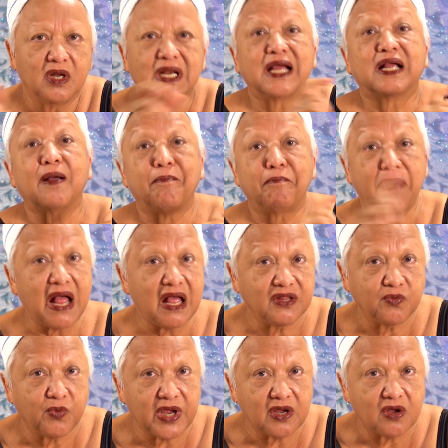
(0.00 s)
like a
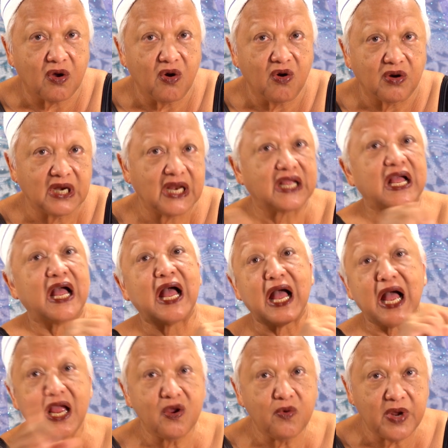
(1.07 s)
pathway code, like a
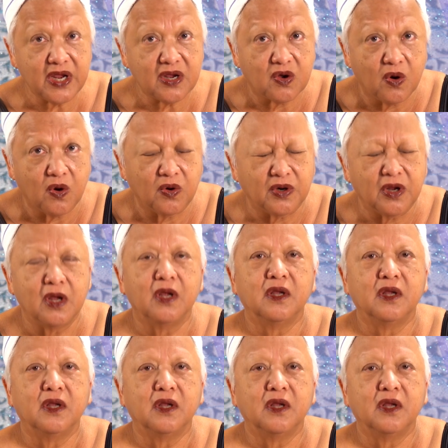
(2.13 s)
highway code,